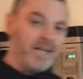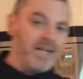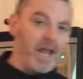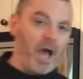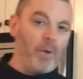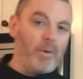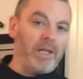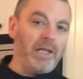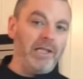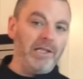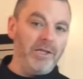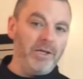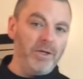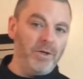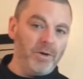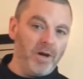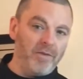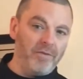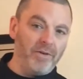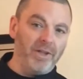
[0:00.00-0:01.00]
Now, in
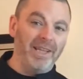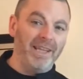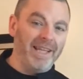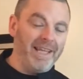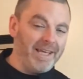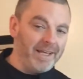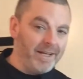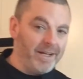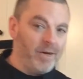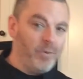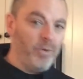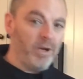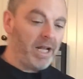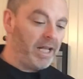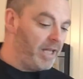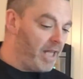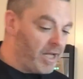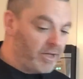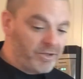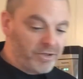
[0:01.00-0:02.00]
lieu of a lid, what I
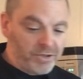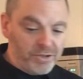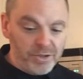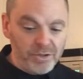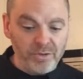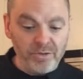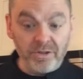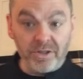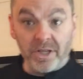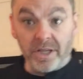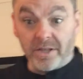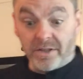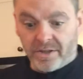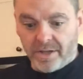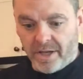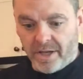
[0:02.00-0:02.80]
like to use is